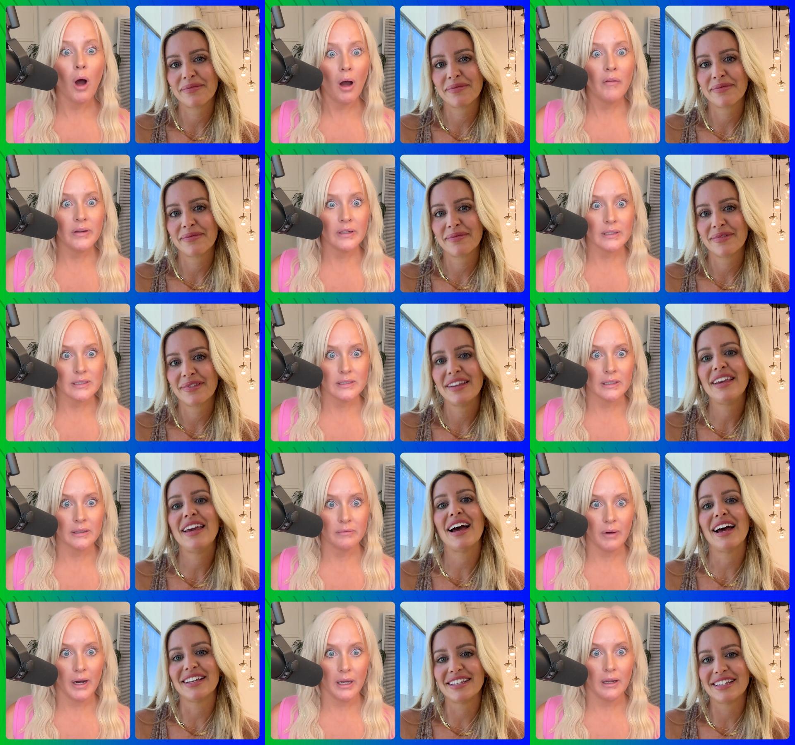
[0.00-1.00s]
Speaker 1: obviously
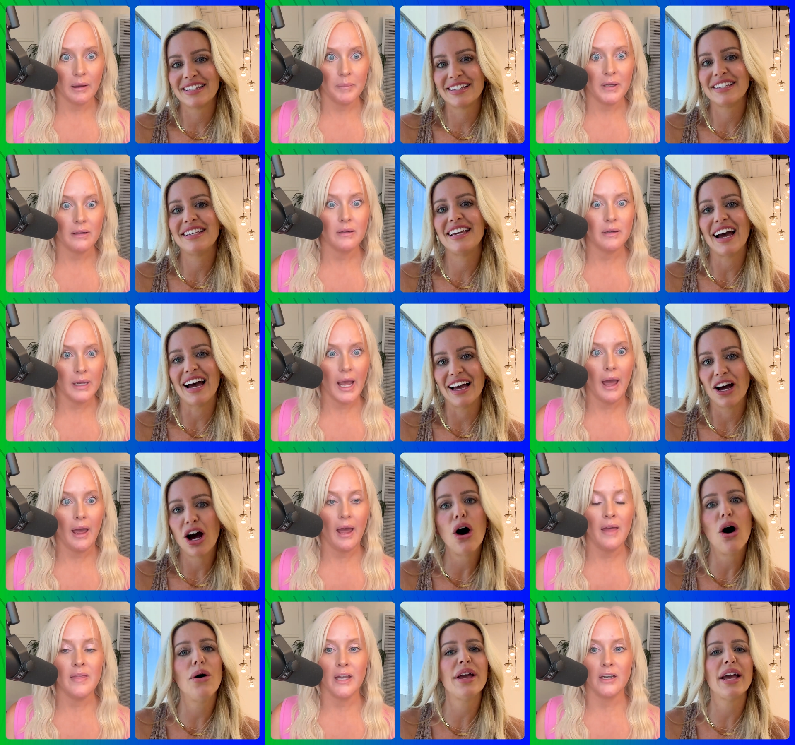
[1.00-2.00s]
right yes. i mean yeah, yeah.
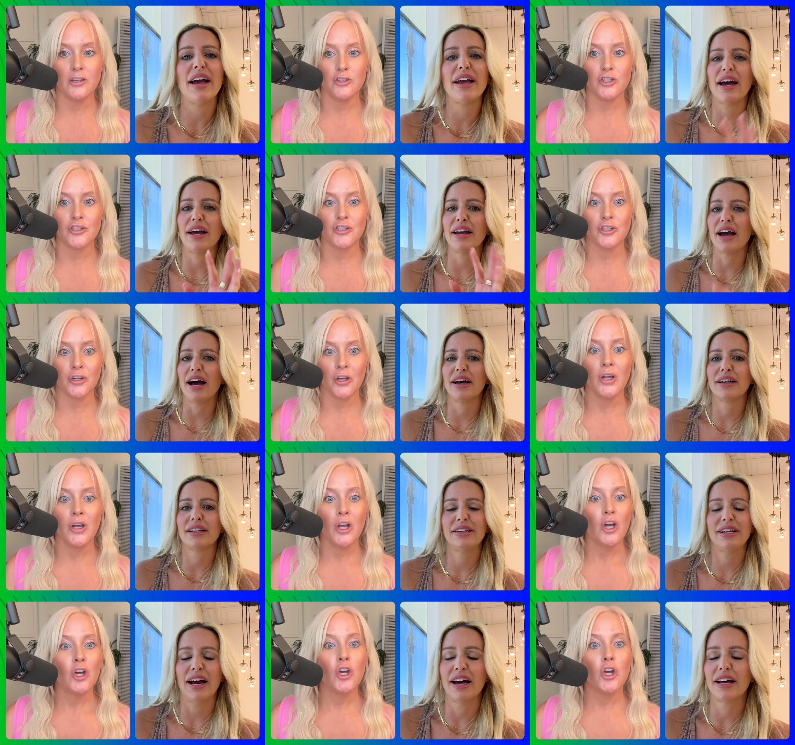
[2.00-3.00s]
and oh yeah yeah
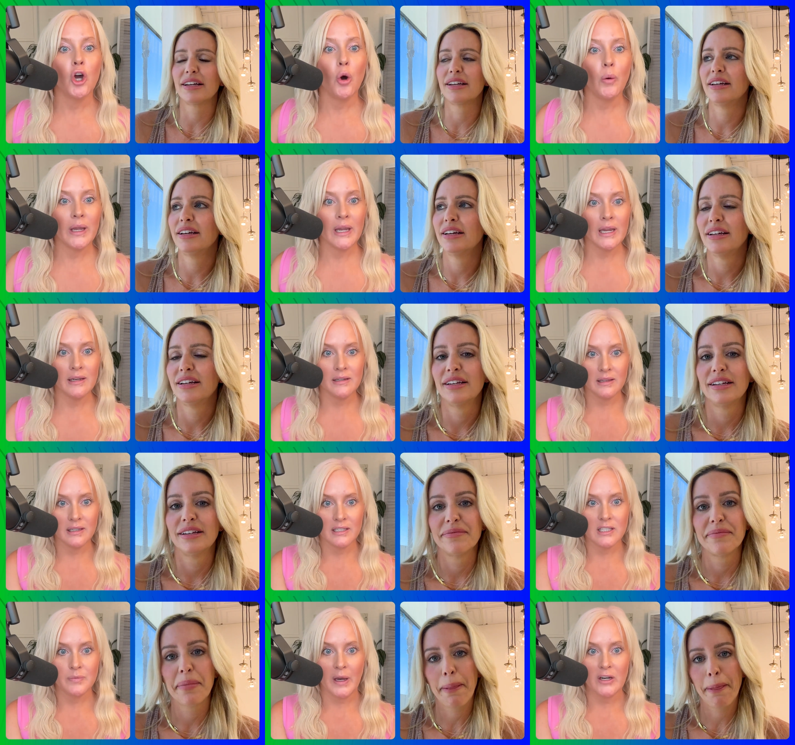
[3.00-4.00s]
yeah yeah going into
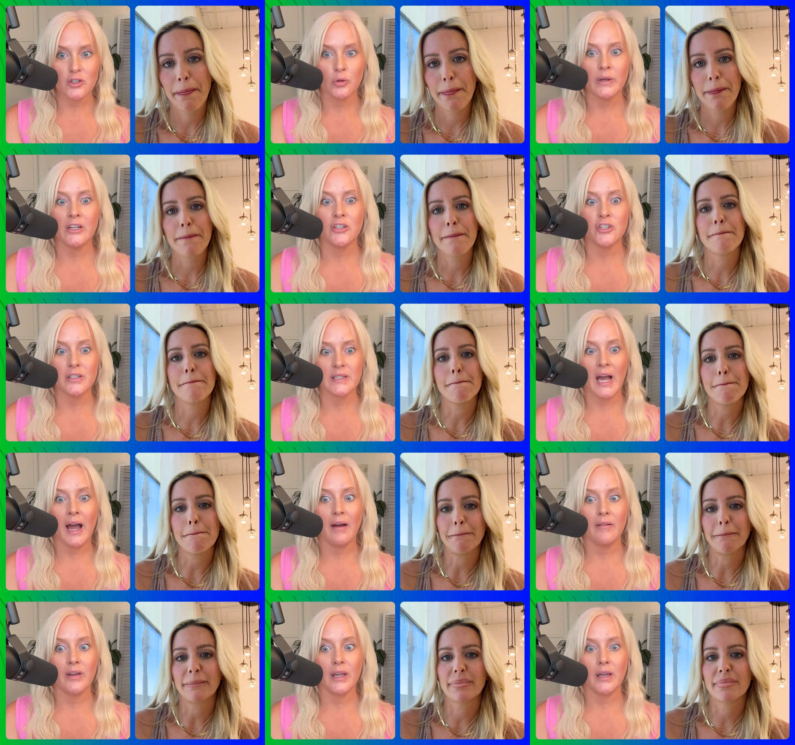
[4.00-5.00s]
this specialty and just
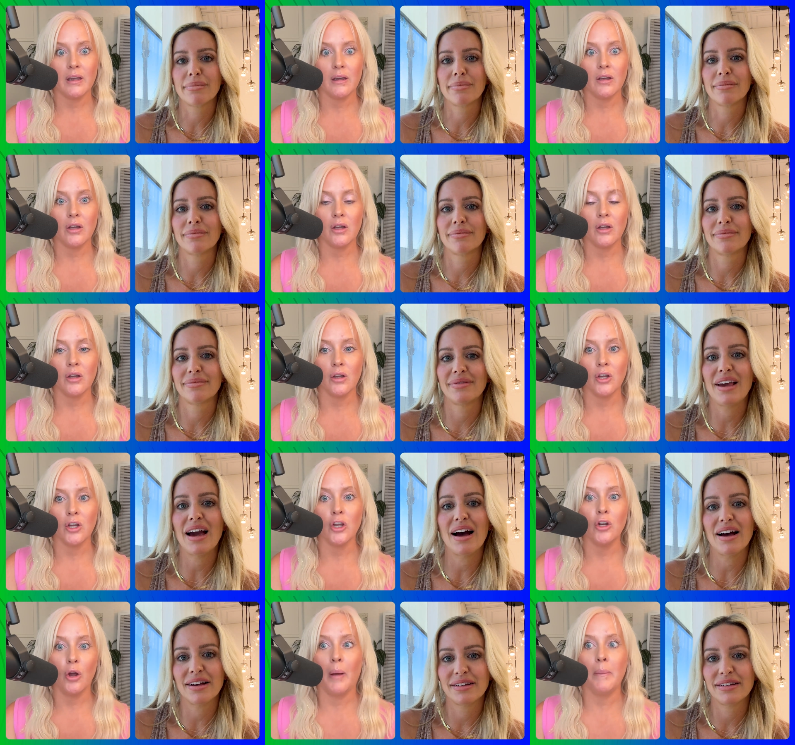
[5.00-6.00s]
having
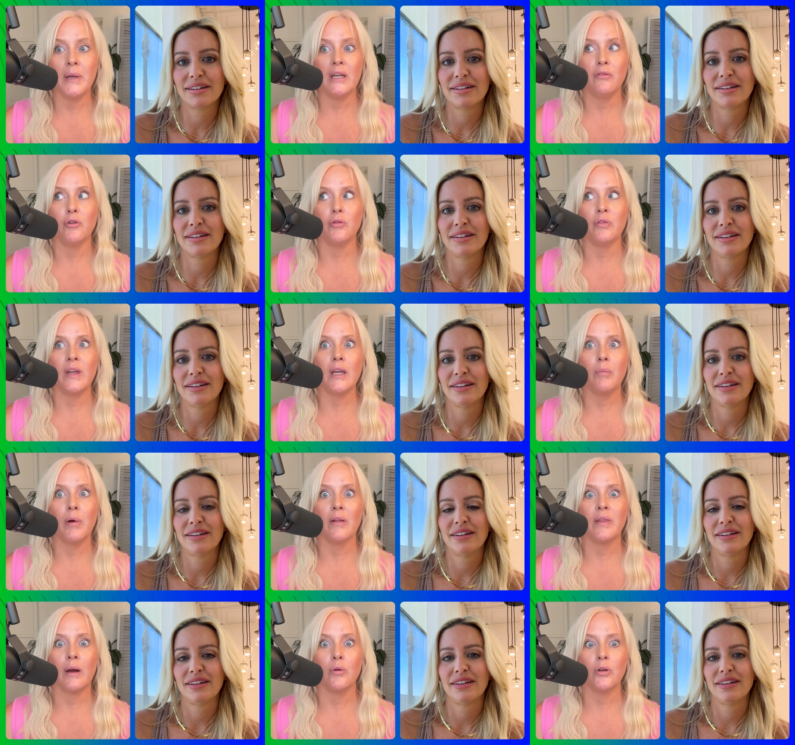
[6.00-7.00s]
you, yeah. I mean, if you think
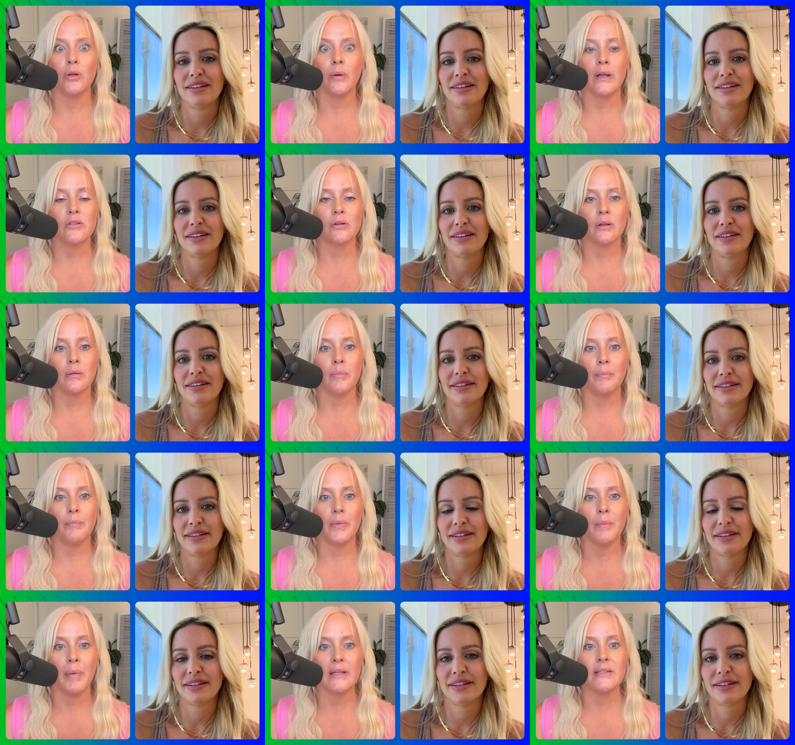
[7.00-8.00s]
about that, when you enter the,
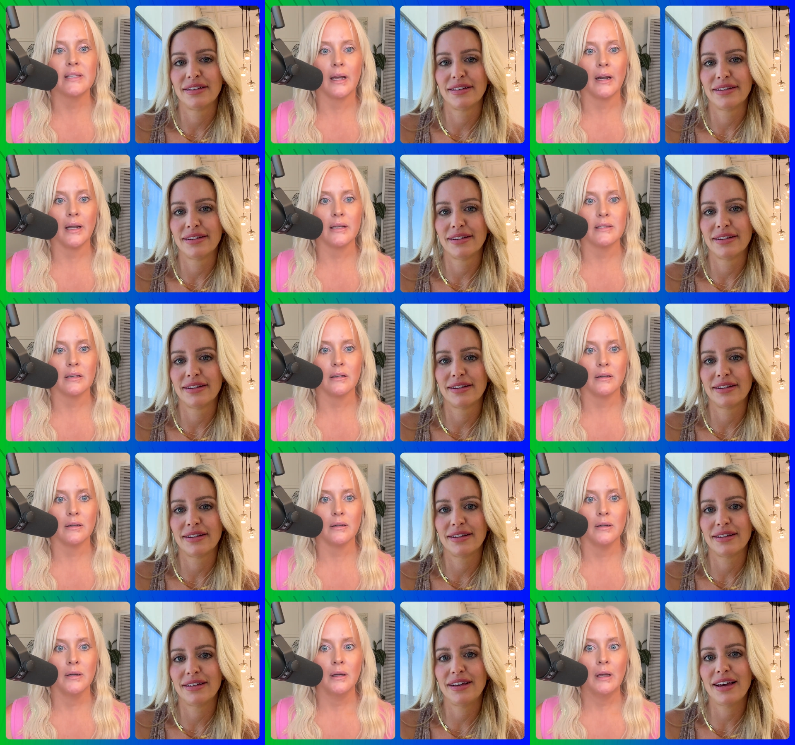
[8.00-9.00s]
the bedside as
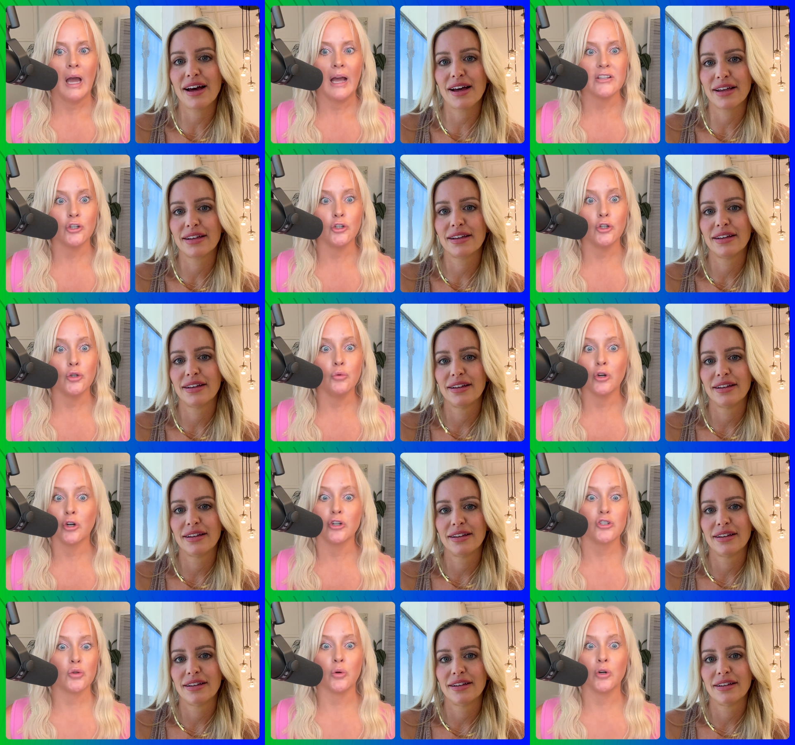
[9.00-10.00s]
a as yeah. a new
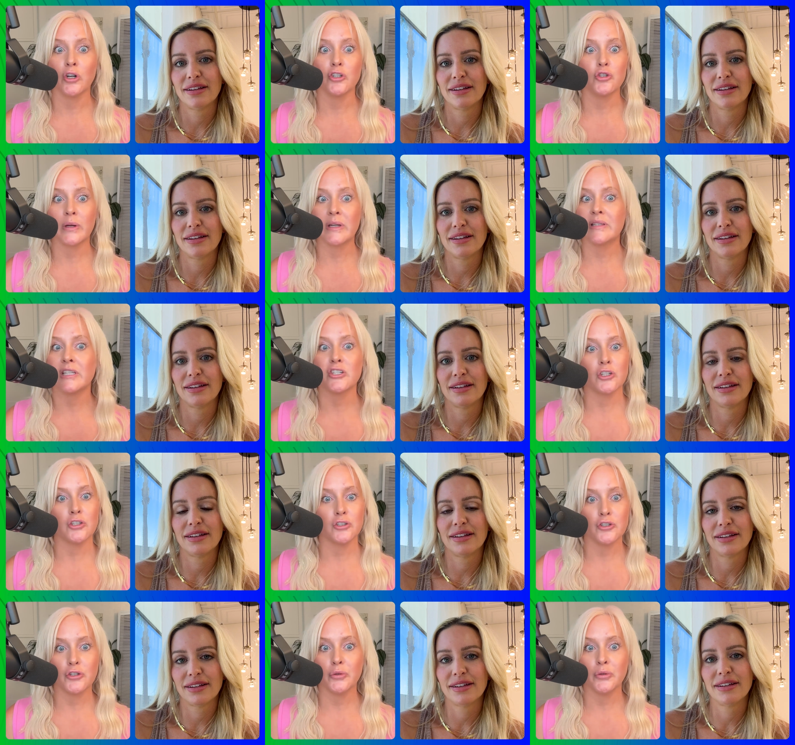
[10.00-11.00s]
nurse or a
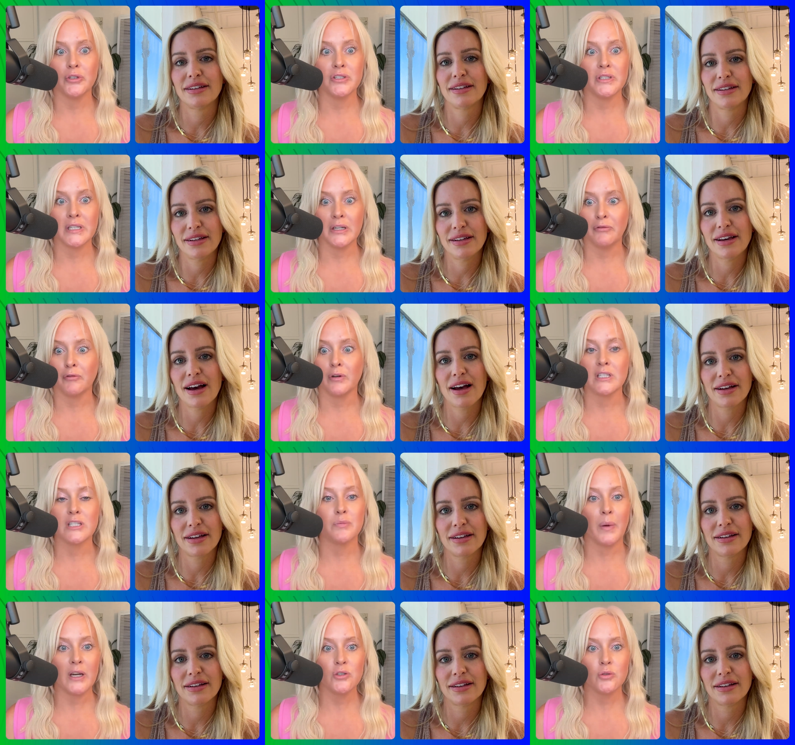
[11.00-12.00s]
transition to a different
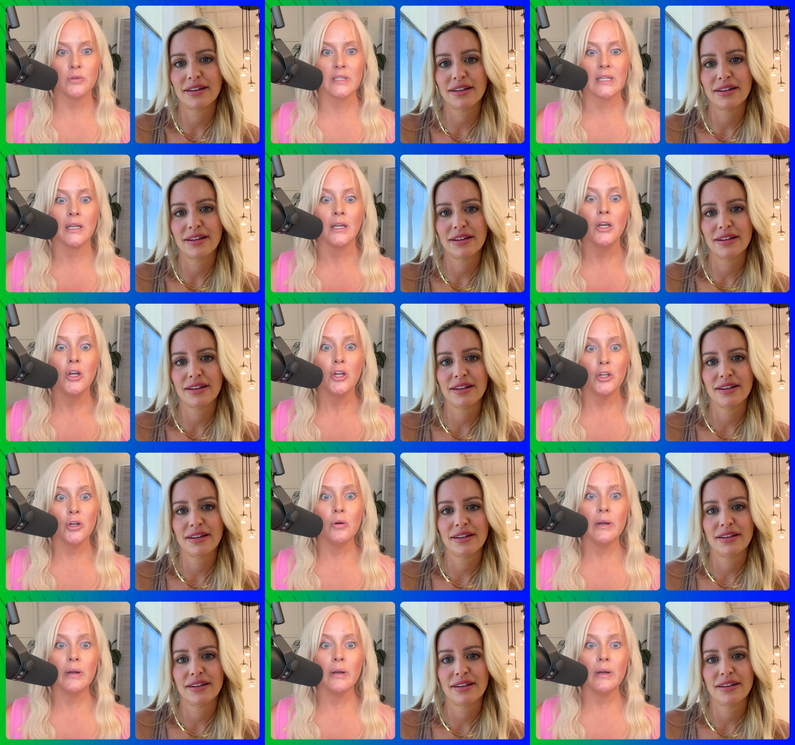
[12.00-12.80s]
specialty, you're